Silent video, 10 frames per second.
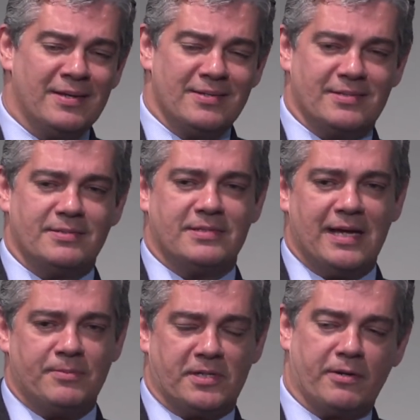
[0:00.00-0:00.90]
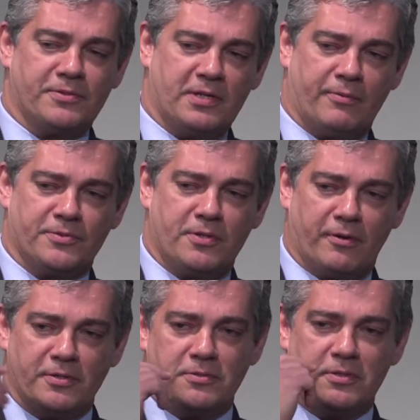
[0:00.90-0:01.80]
sometimes, and I was
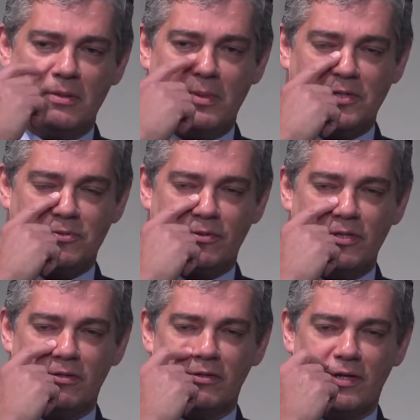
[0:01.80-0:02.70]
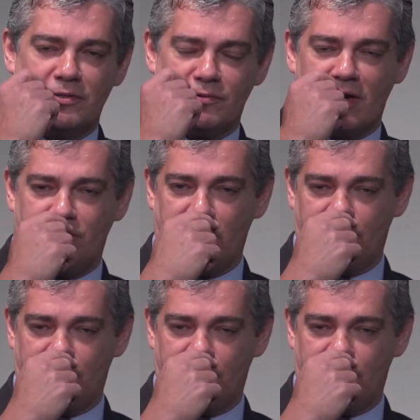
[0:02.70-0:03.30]
talking to the ambassador here driving